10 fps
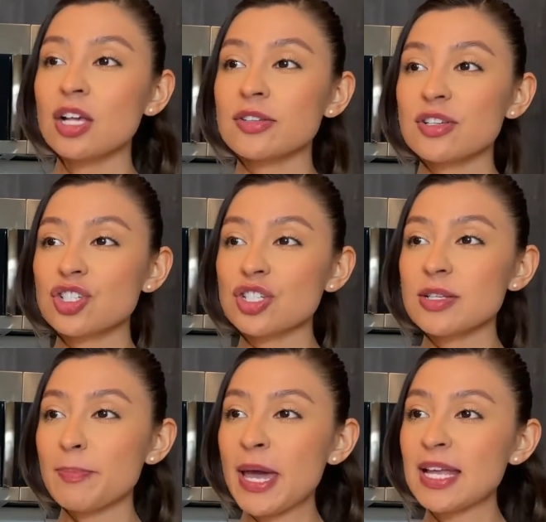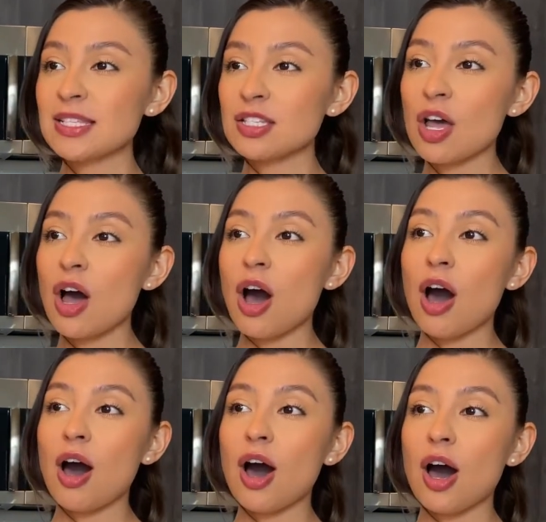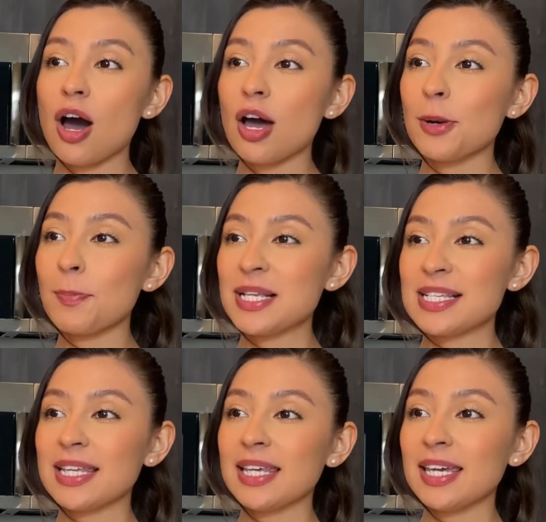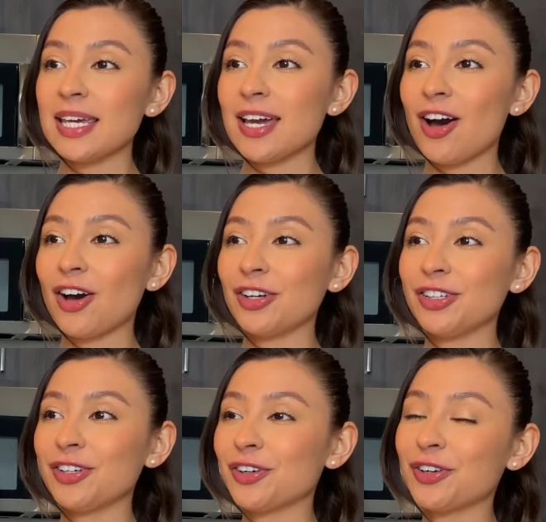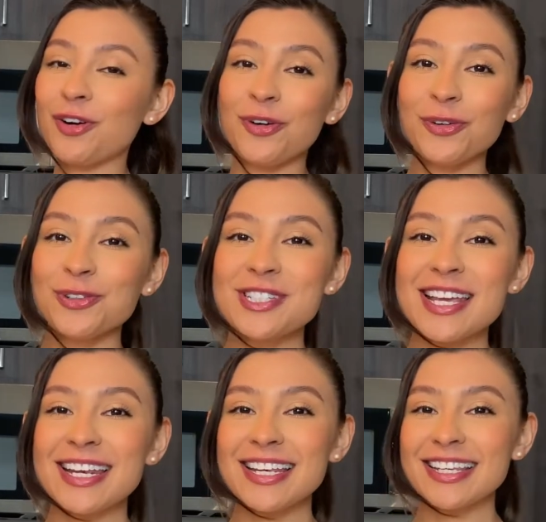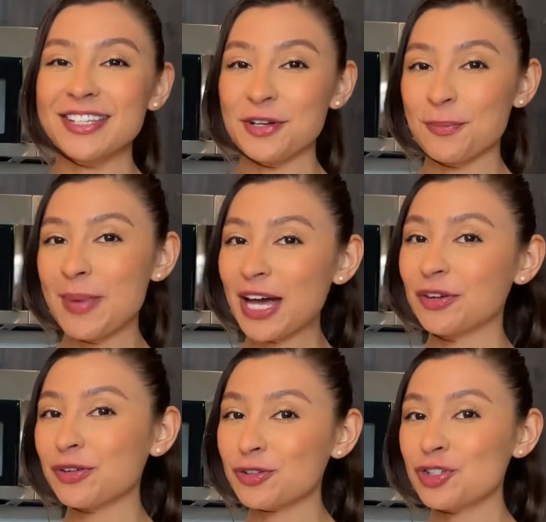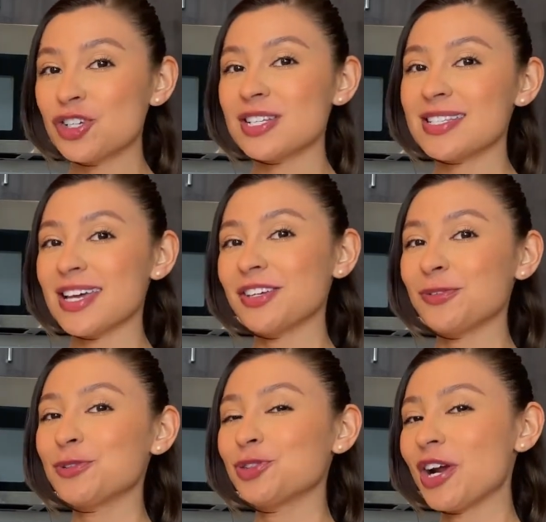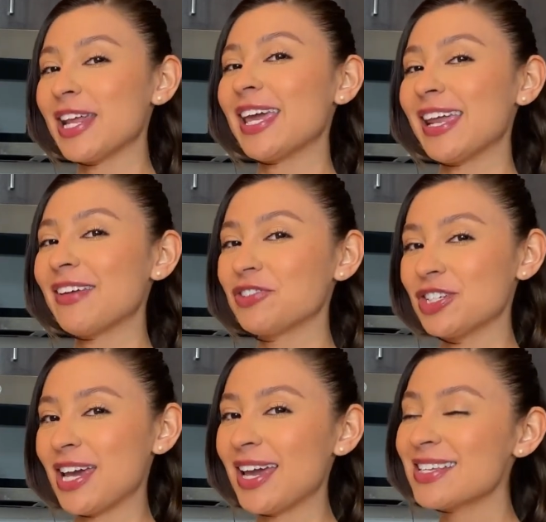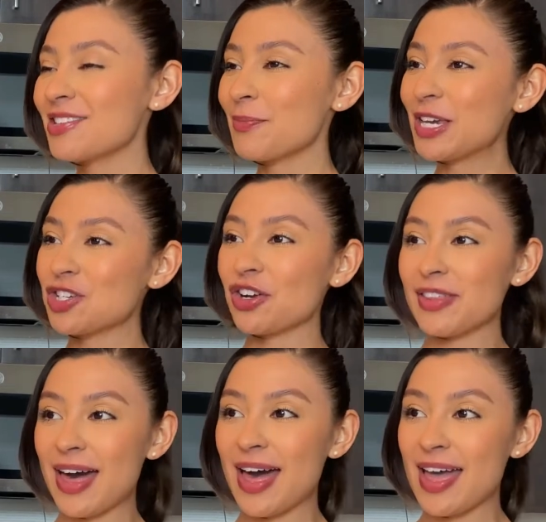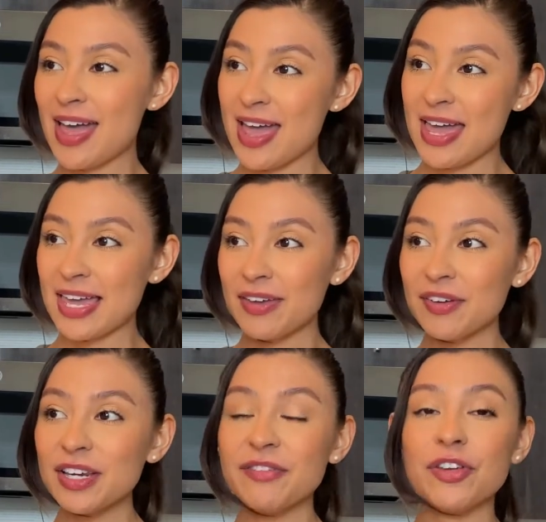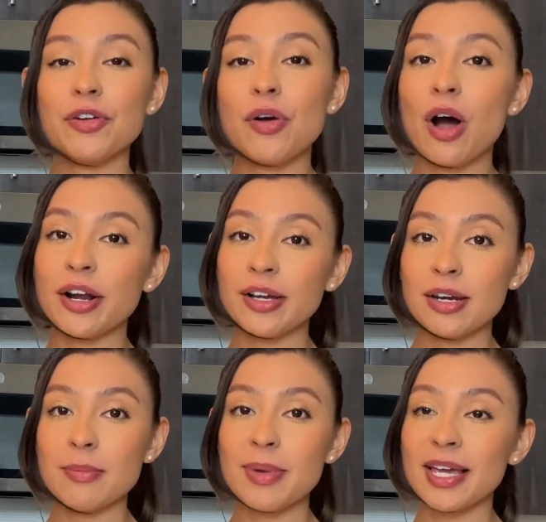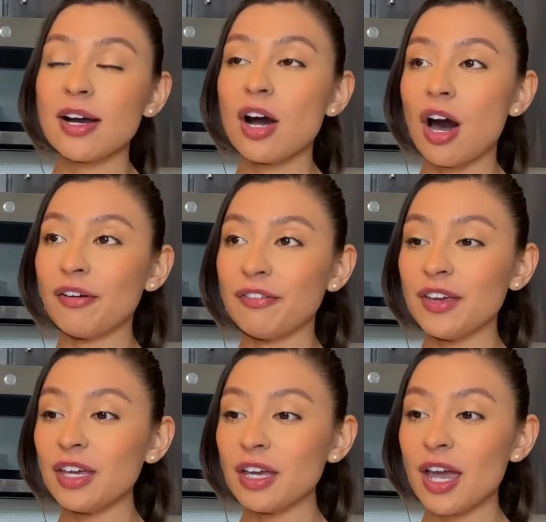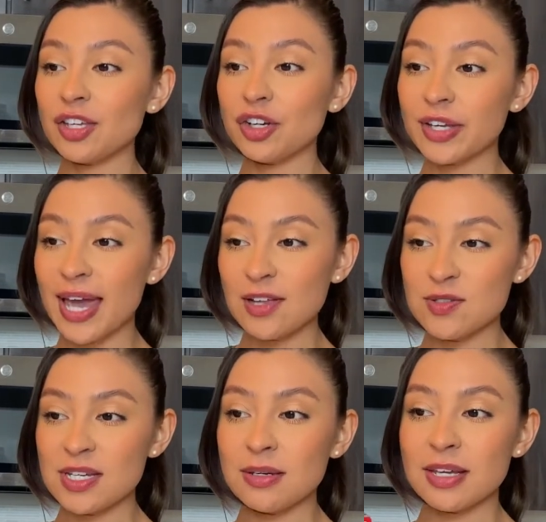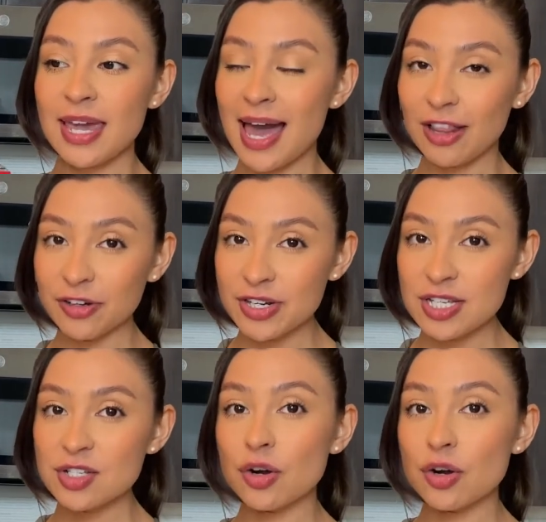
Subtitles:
So it just depends on basically on your goals and your macronutrients that you're trying to hit every day. So make sure that even if you are gonna make coffee and you're counting calories or